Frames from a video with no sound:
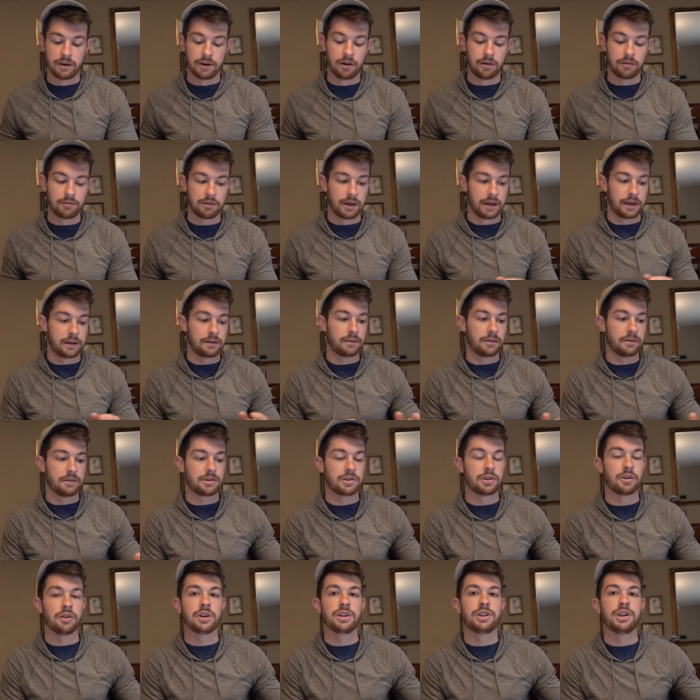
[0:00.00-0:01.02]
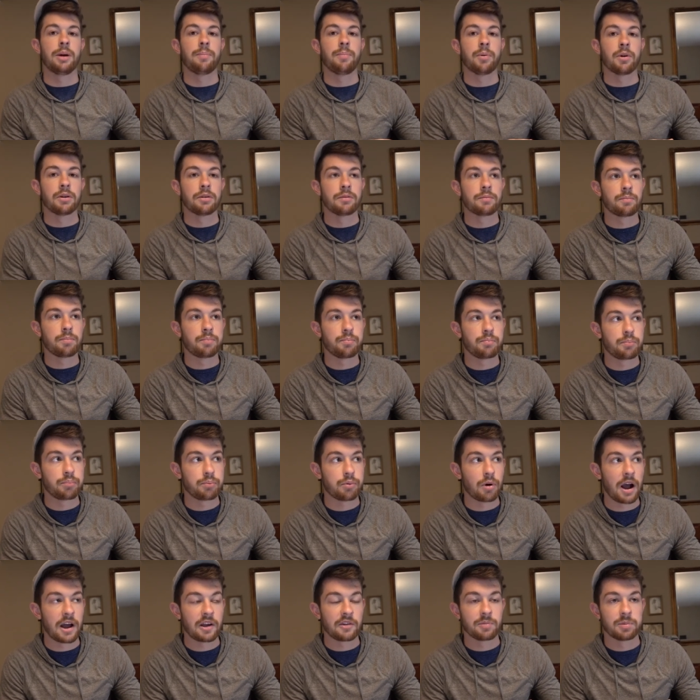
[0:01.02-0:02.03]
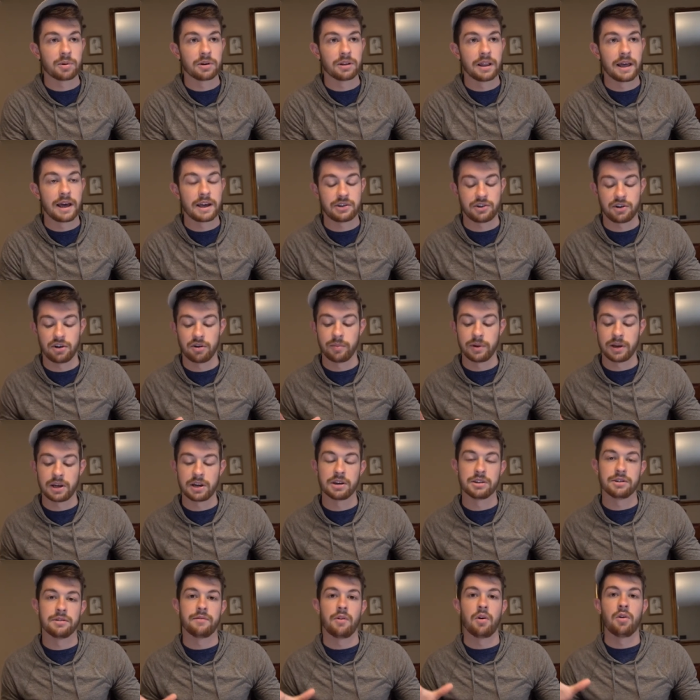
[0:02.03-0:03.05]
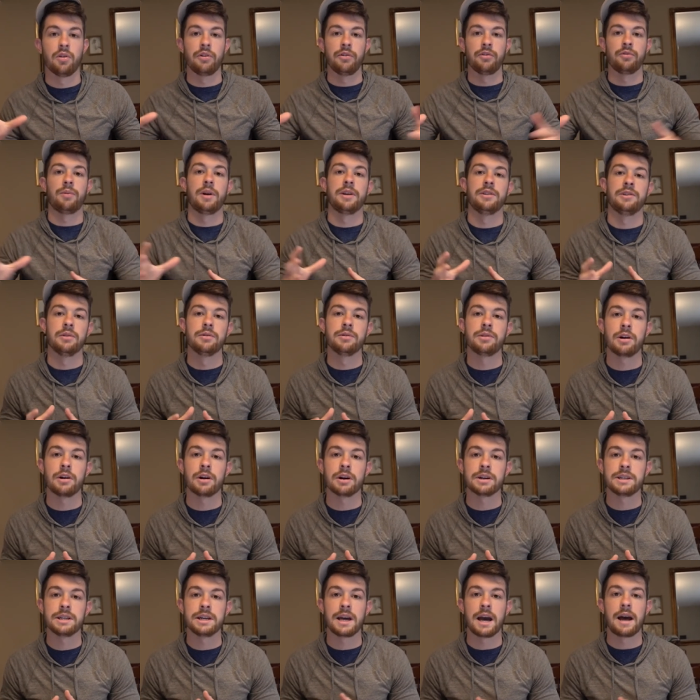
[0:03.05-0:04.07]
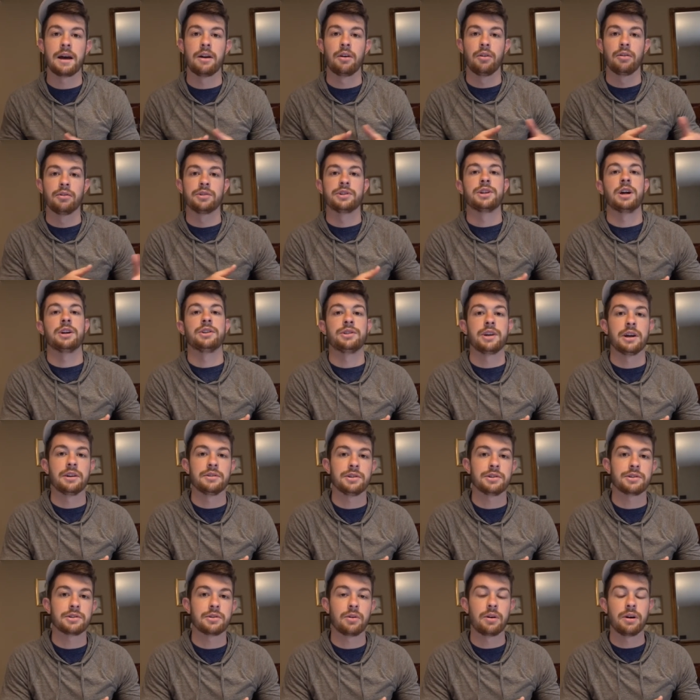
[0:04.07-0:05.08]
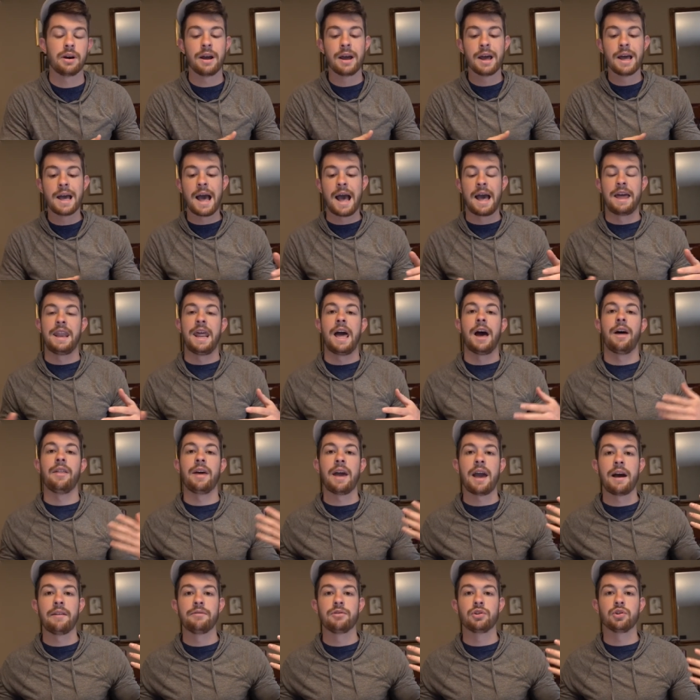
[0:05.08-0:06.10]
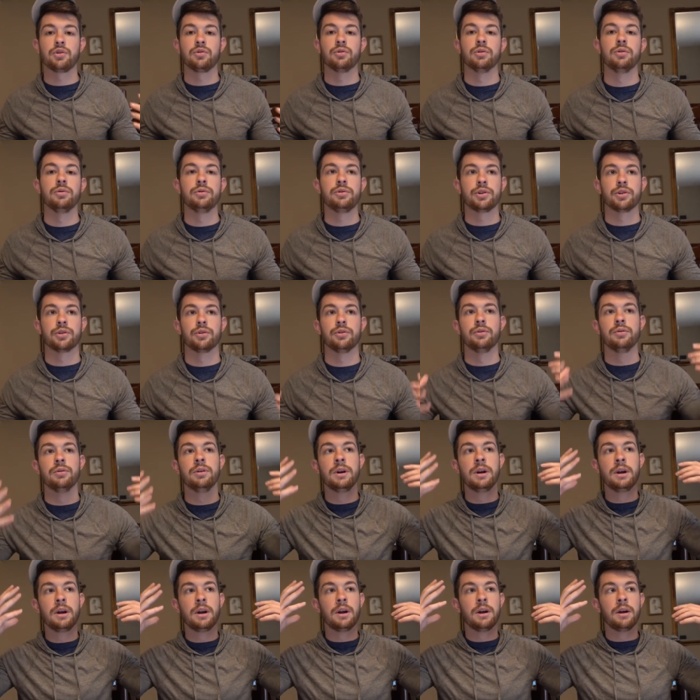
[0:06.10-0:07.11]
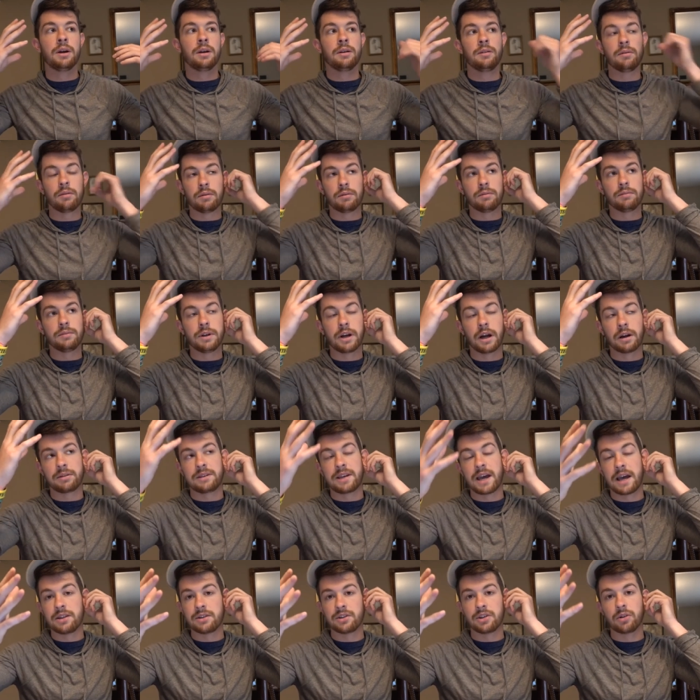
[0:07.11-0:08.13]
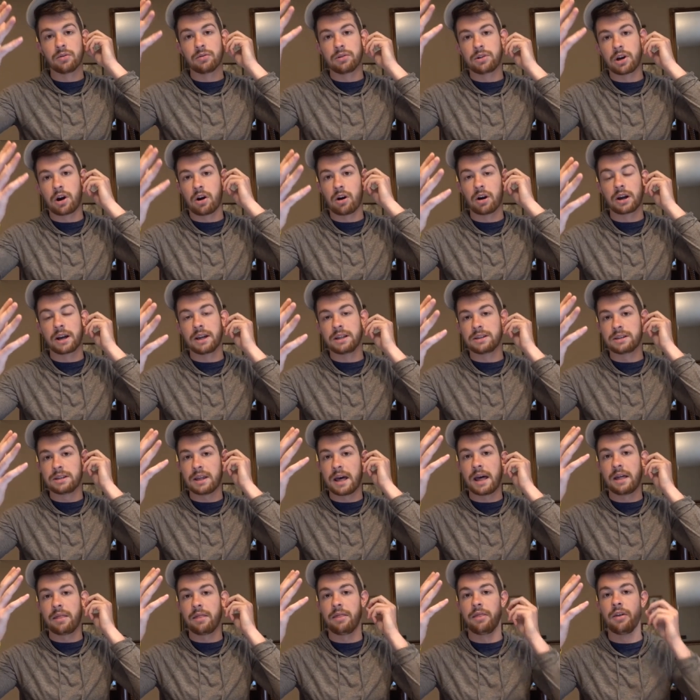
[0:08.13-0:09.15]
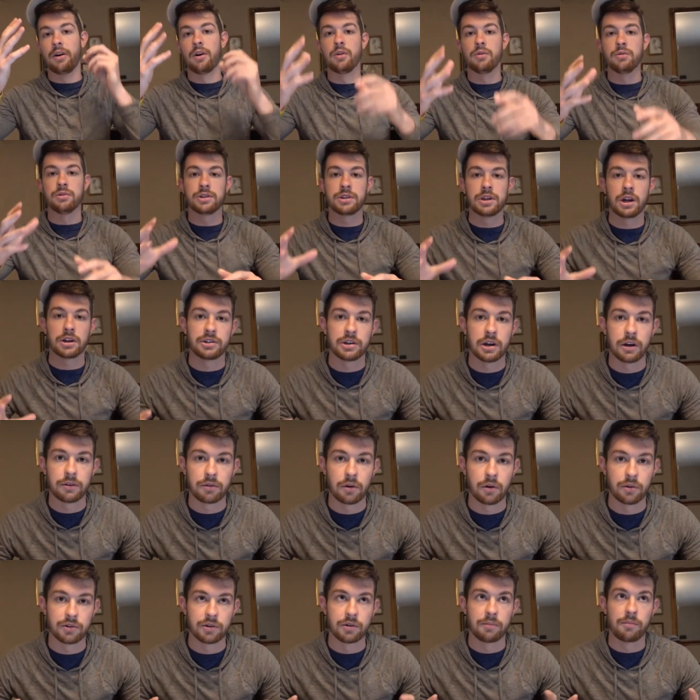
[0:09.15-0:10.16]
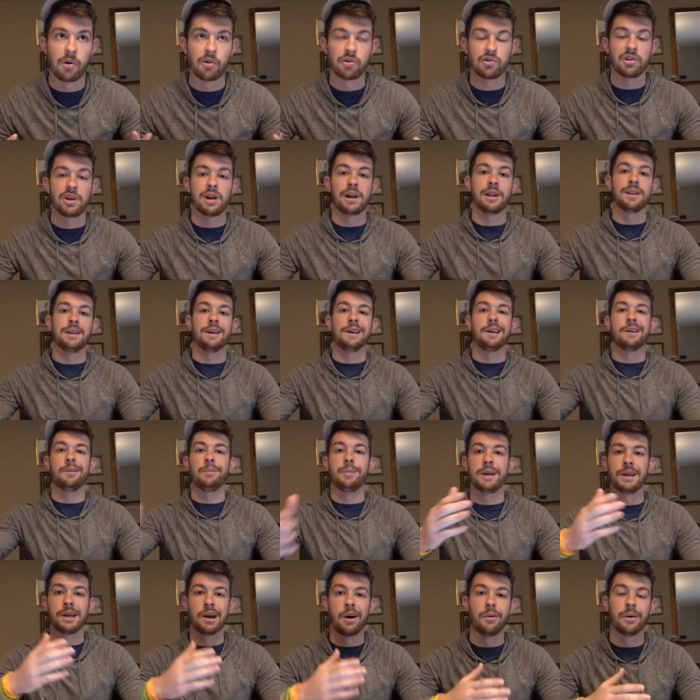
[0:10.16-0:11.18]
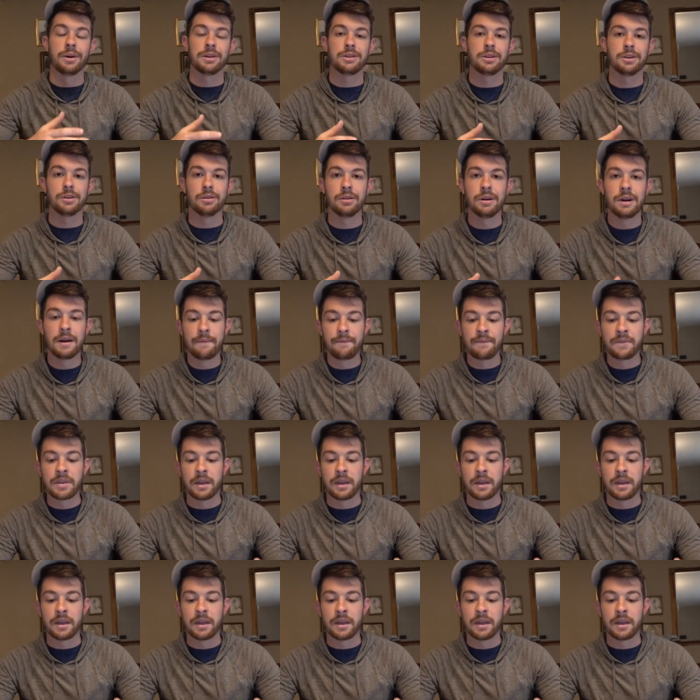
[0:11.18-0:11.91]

You know, like Sterling Shepard prospered last year because of all those red zone targets he got and all those touchdowns he scored, and now they have true, true you know, 10 zone targets that those touchdown throws are most likely going to be going to.